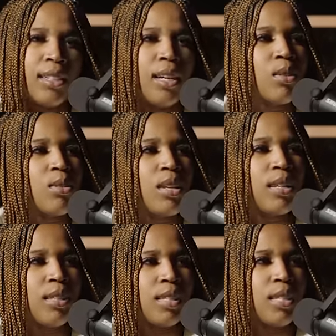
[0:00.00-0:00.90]
understand
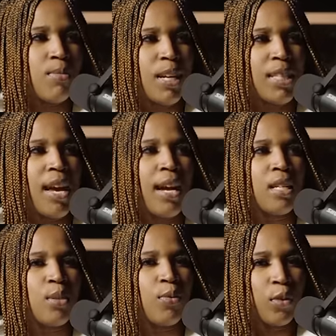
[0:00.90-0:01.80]
that this is my
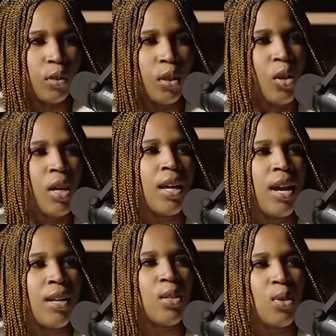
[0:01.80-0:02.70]
tax for learning
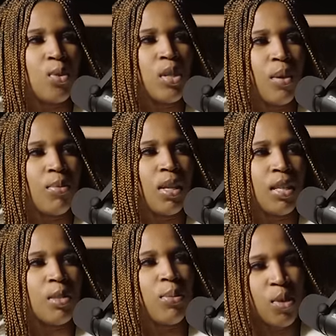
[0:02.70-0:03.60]
how to do something exactly.
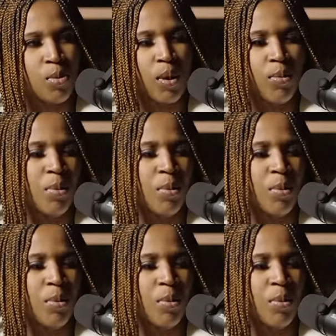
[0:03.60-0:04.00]
that's supposed to make me